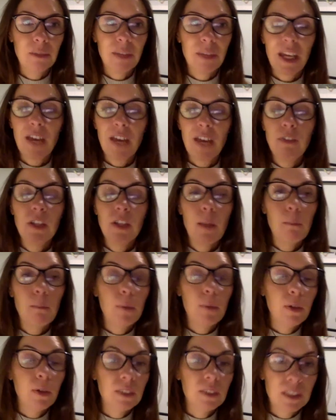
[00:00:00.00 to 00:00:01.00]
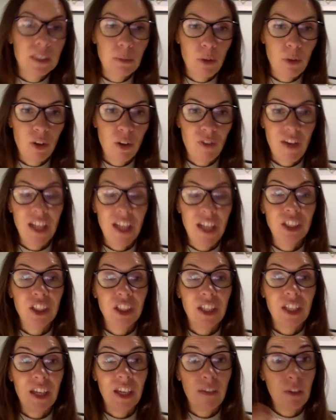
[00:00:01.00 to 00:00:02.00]
They give you that boost in motivation.
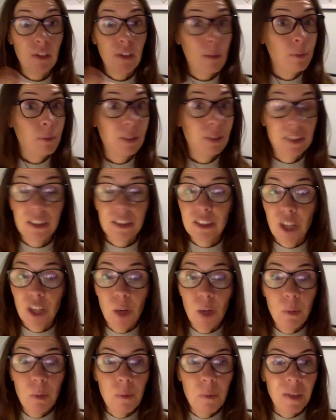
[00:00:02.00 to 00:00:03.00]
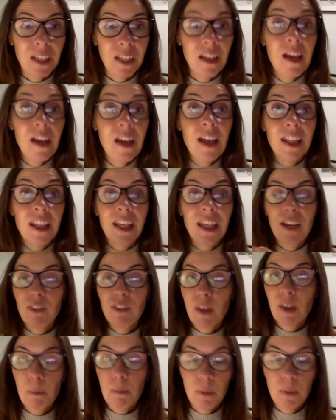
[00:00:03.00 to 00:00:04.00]
They give you that boost in dopamine. They give you
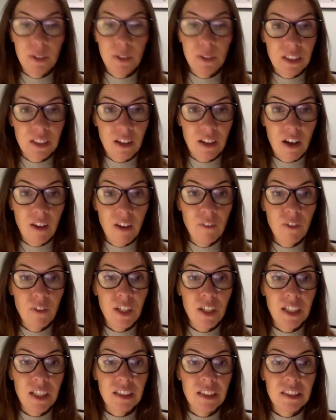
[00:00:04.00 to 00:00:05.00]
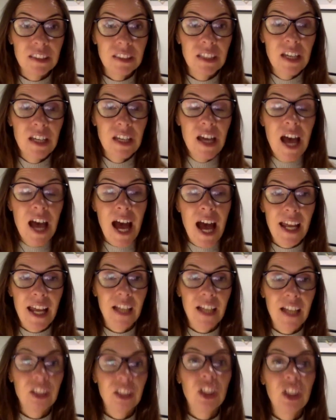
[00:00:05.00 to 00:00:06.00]
that boost in confidence. And
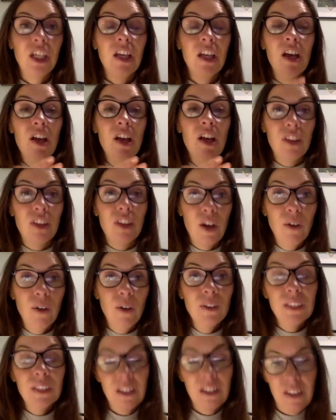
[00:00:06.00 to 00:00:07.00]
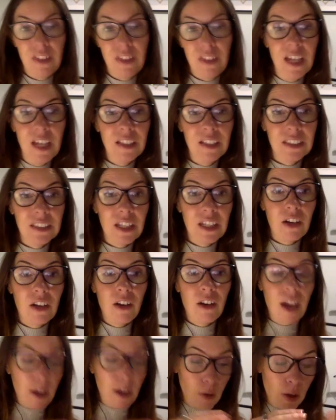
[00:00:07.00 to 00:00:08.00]
actually, those are the things that are
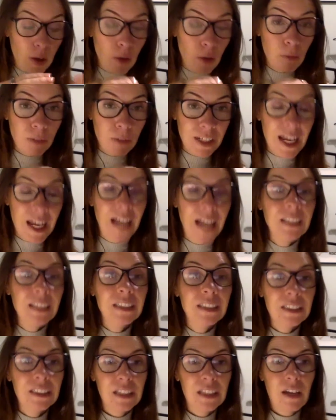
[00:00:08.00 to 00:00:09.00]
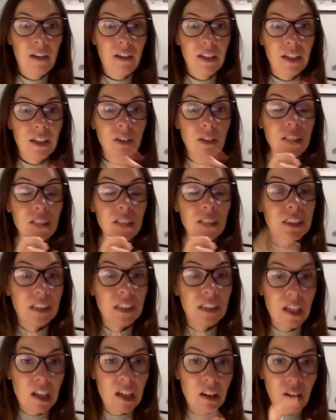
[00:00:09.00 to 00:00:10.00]
necessary. Those are the
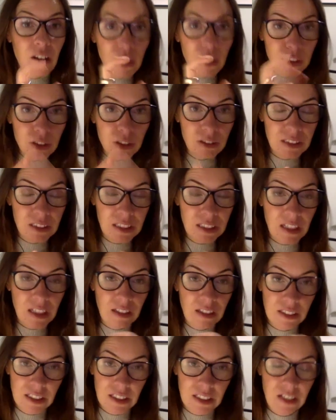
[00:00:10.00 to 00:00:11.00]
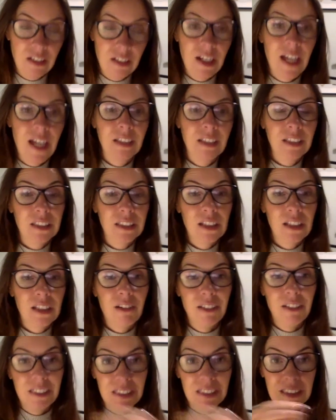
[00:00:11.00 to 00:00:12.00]
psychological skills that are
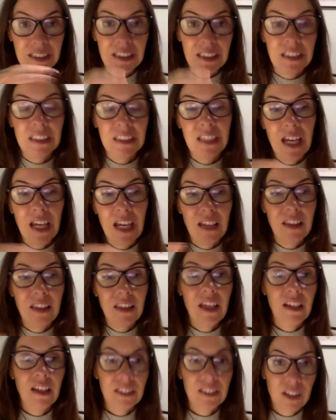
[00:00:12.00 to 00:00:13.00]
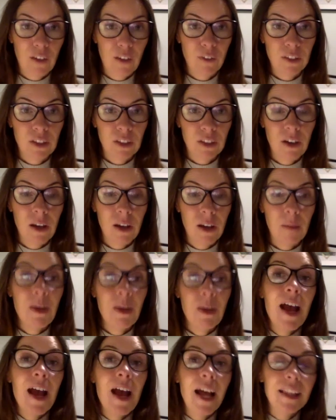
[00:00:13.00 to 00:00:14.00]
necessary to sustain things over time.
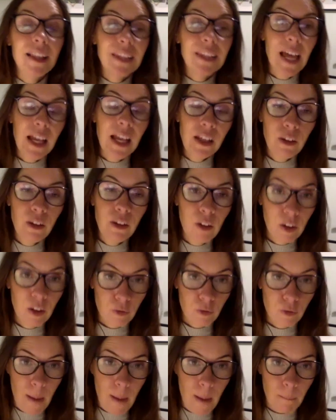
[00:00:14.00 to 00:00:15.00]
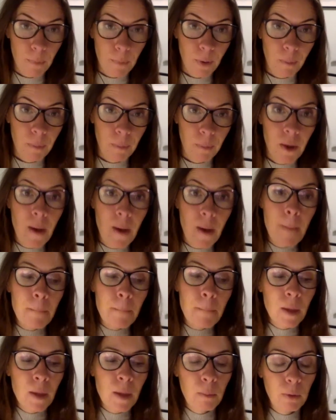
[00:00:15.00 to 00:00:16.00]
And then you can ramp up.
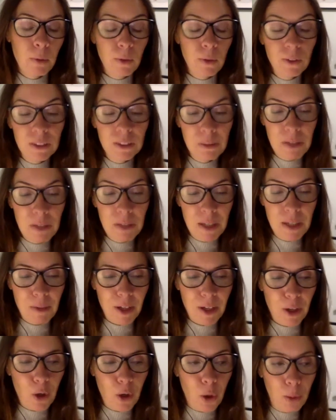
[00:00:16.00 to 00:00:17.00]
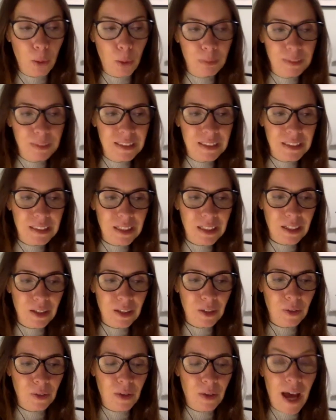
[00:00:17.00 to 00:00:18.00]
But ultimately, when it comes
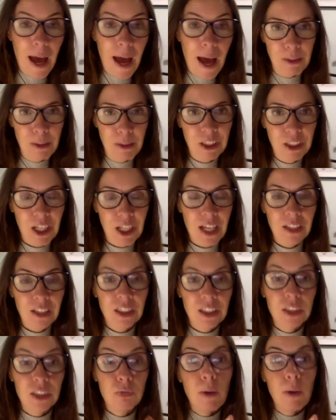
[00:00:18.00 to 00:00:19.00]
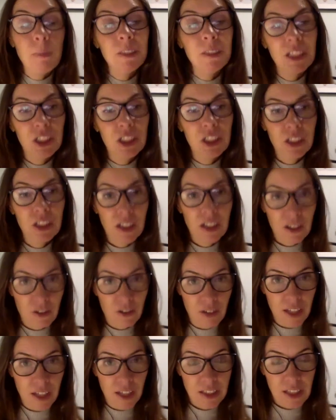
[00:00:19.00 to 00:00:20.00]
to habit change, it's repetition that
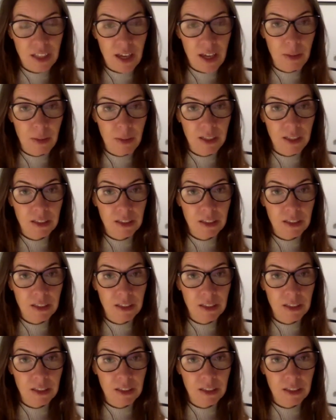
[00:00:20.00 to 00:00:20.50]
creates a habit.